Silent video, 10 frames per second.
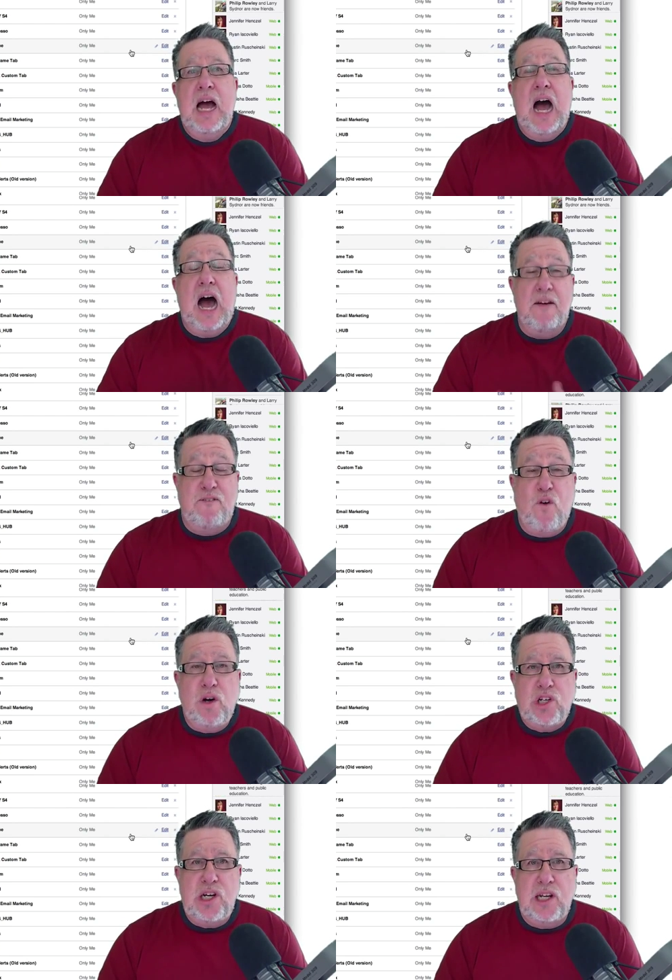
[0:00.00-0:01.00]

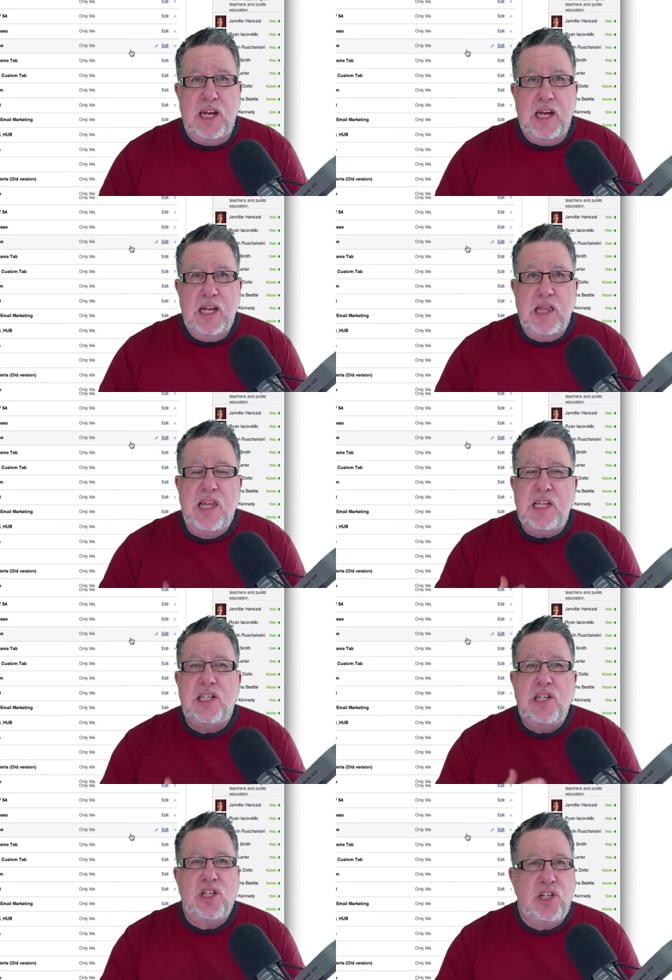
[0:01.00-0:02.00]
Unfortunately,
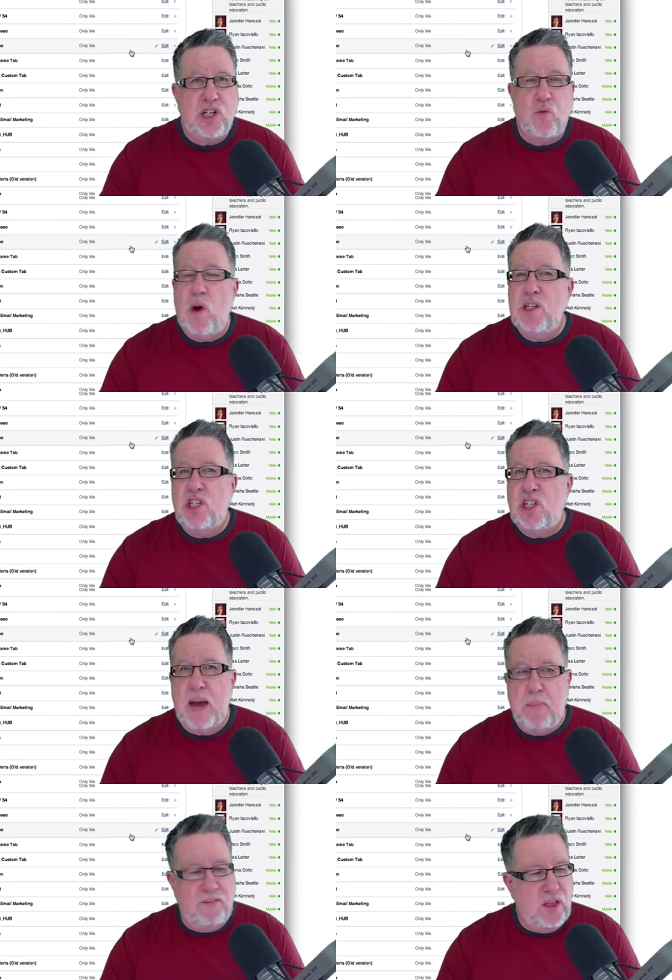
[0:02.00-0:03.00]
this is just one
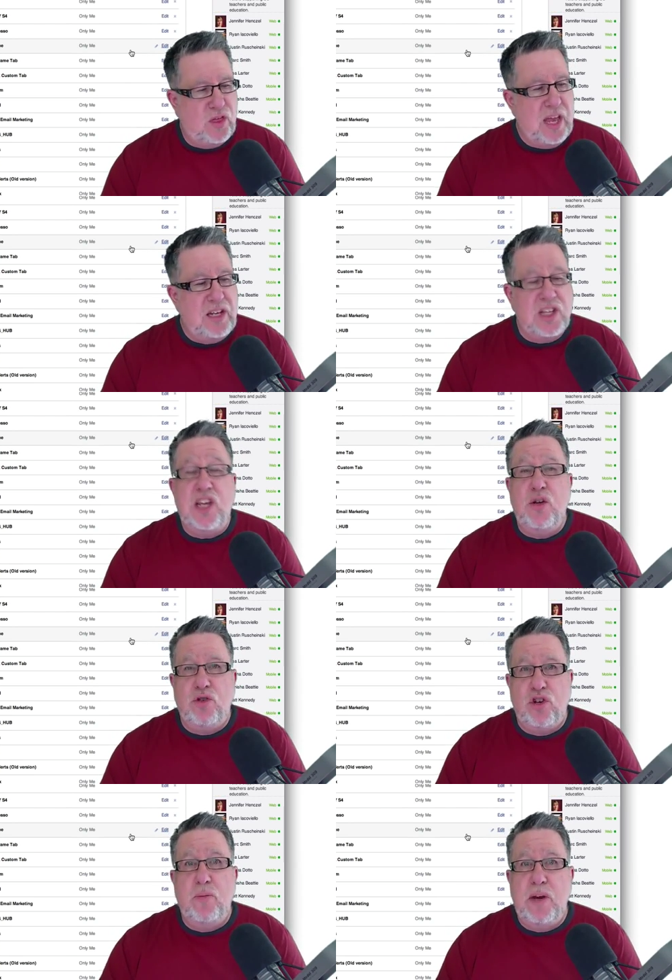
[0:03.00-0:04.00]
step of the things that you
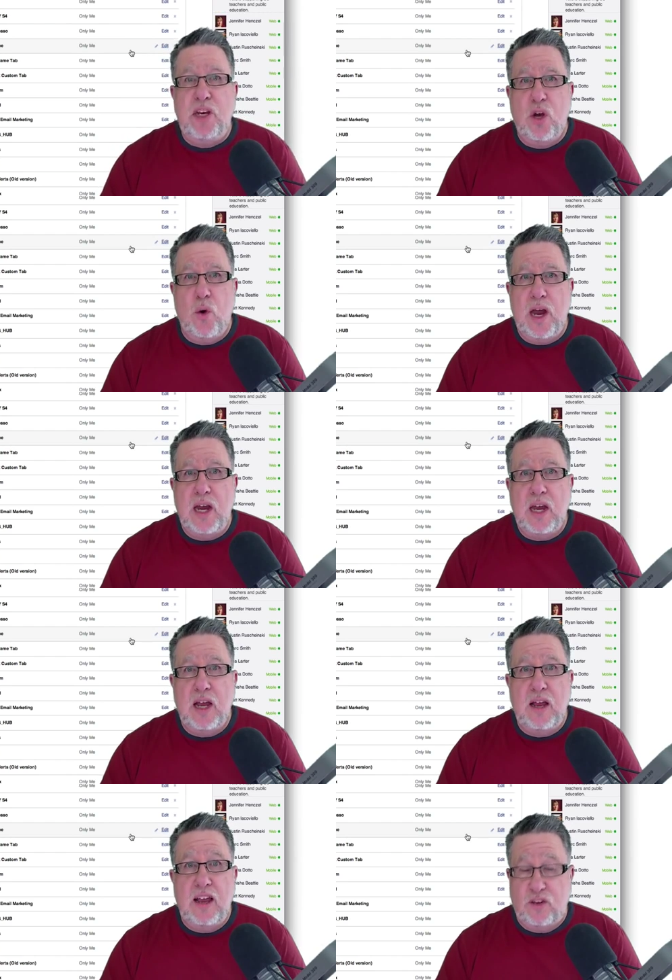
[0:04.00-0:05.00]
should be doing
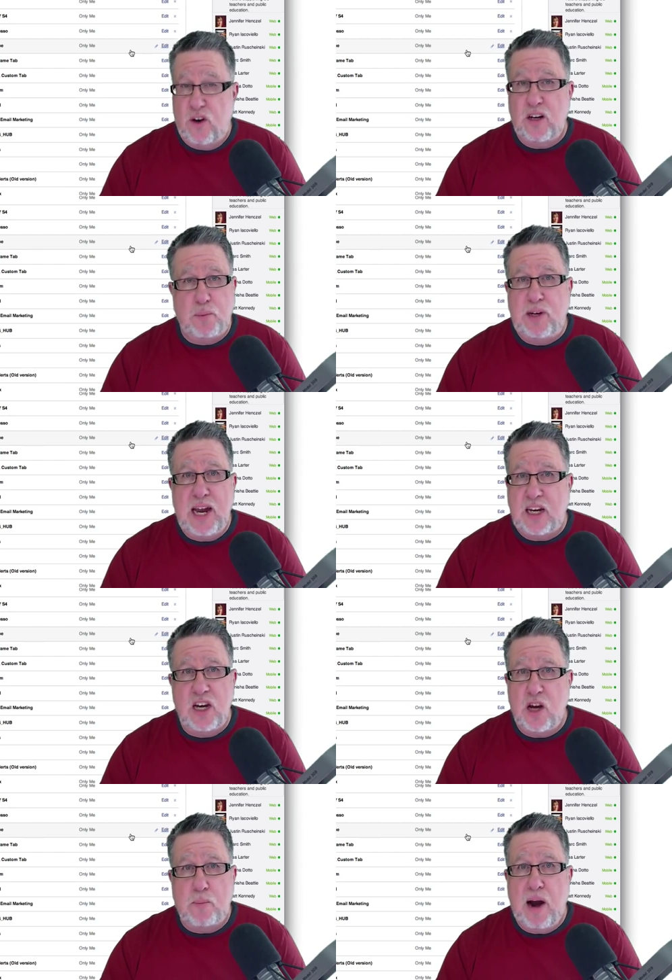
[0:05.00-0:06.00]
as far as
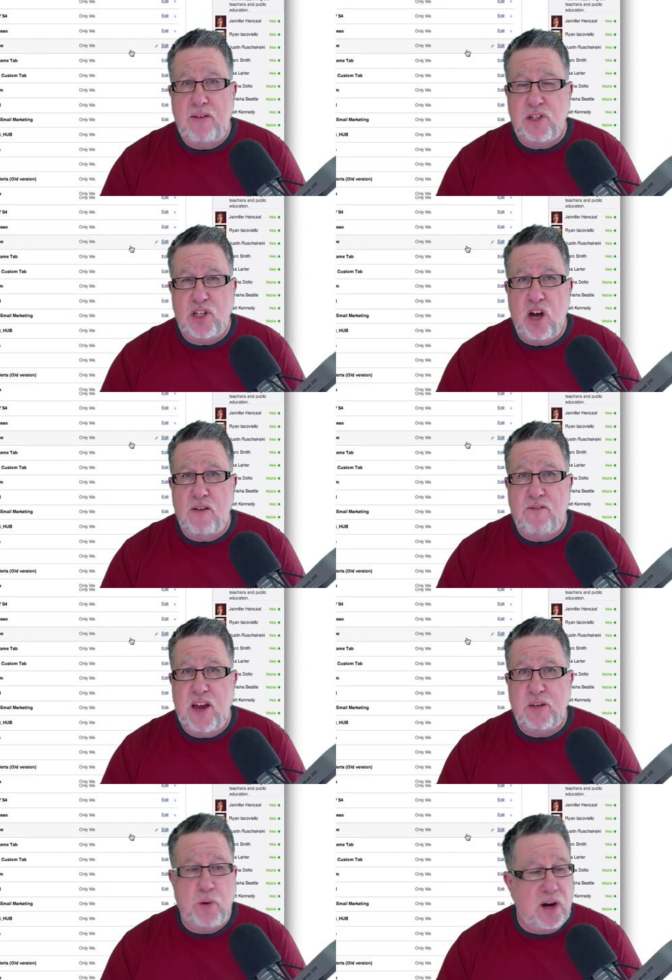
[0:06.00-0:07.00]
protecting your privacy on
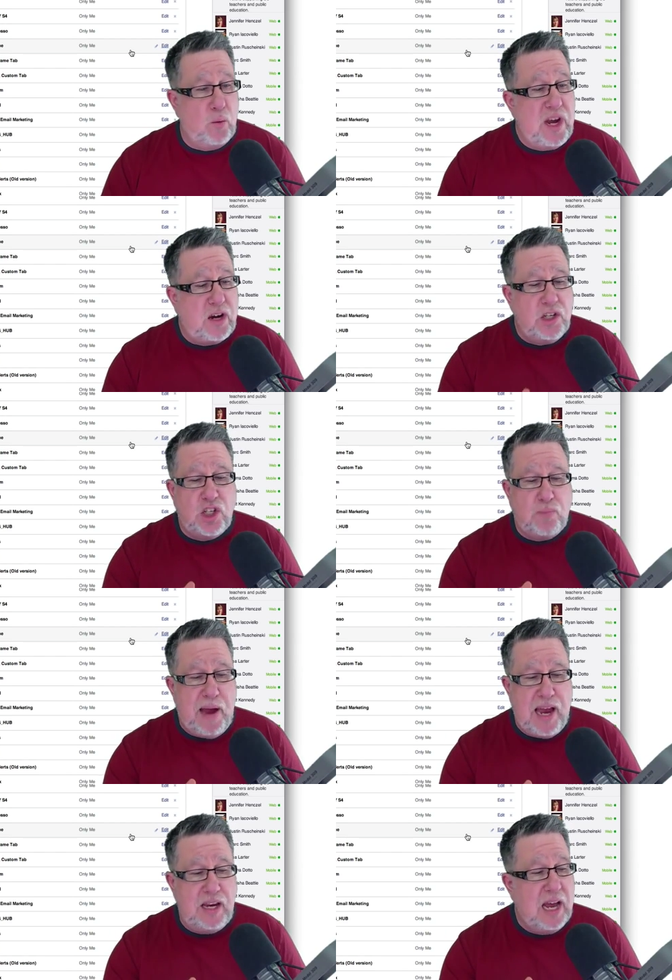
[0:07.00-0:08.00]
Facebook. We could
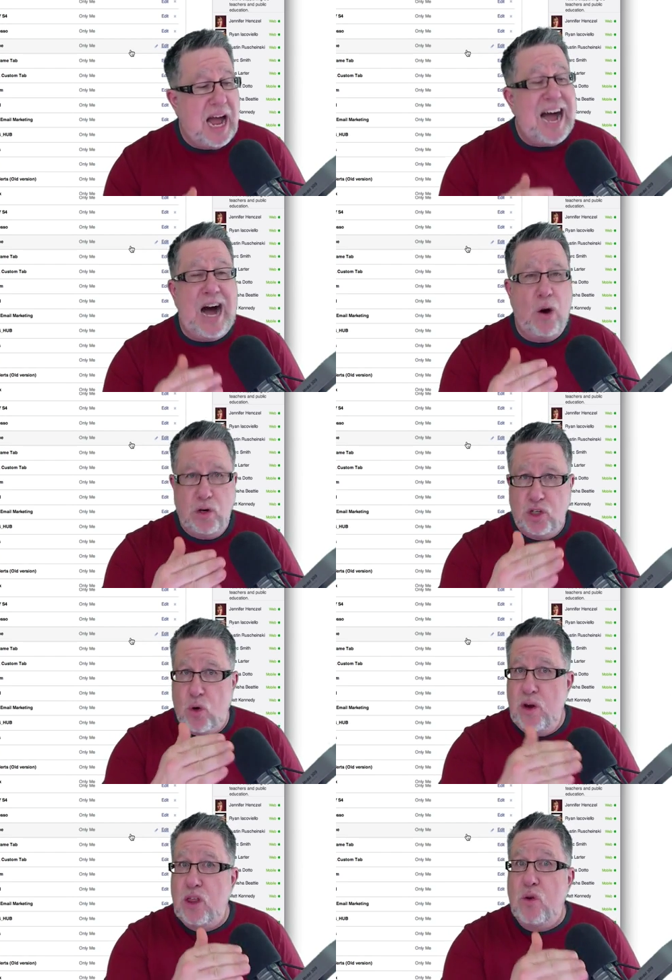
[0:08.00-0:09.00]
spend hours
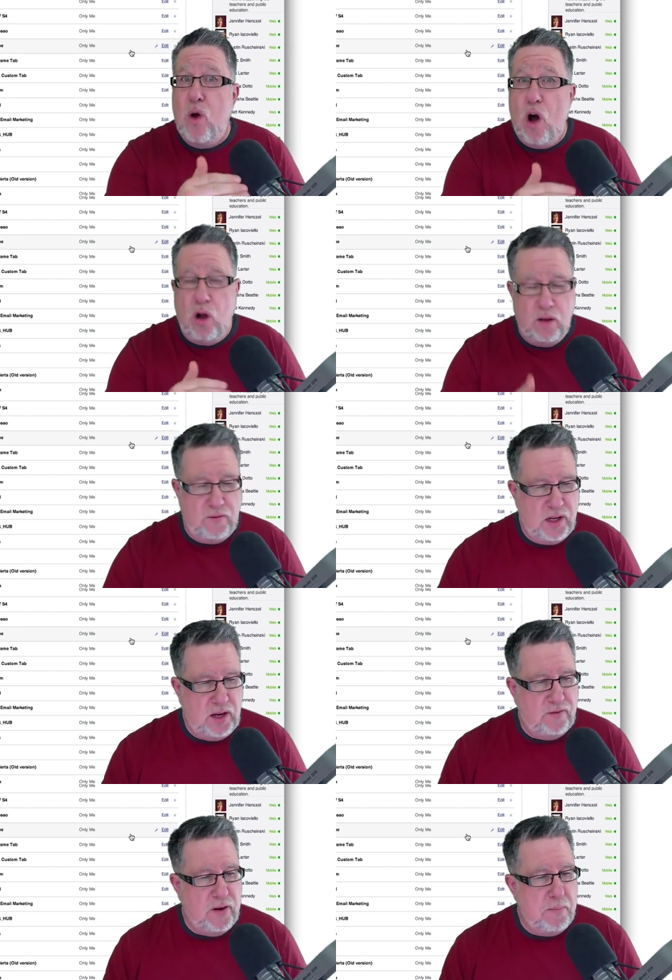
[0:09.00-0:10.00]
going through all of the
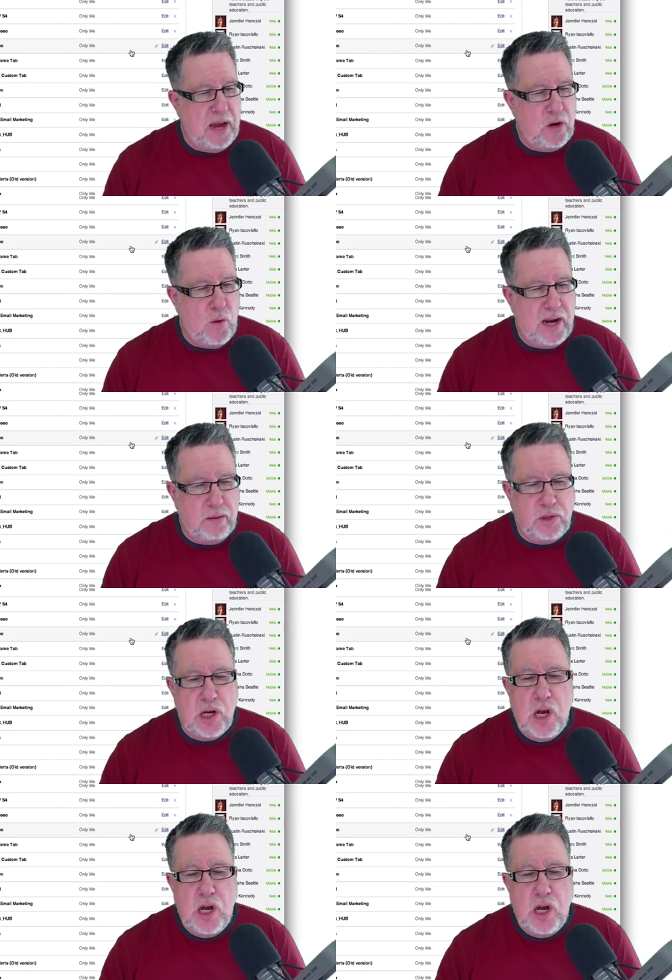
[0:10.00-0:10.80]
different menu items